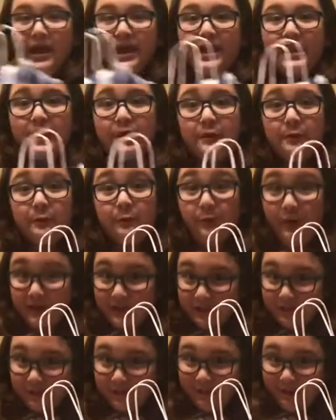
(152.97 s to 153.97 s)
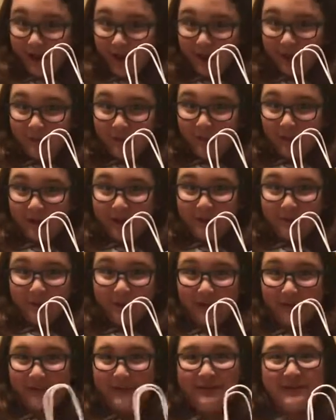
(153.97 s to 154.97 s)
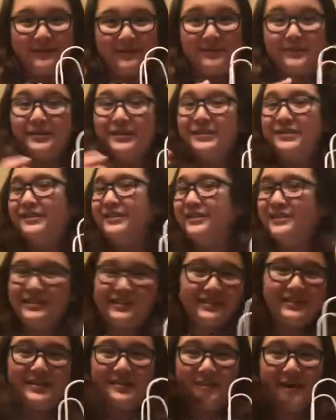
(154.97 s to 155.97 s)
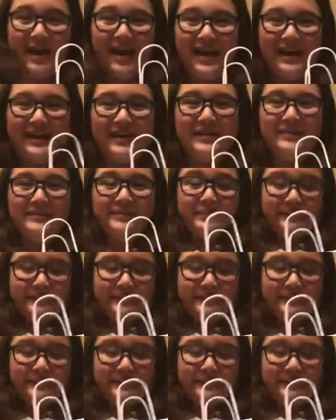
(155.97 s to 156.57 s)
And it wasn't from Bath & Body Works, it was just the bag.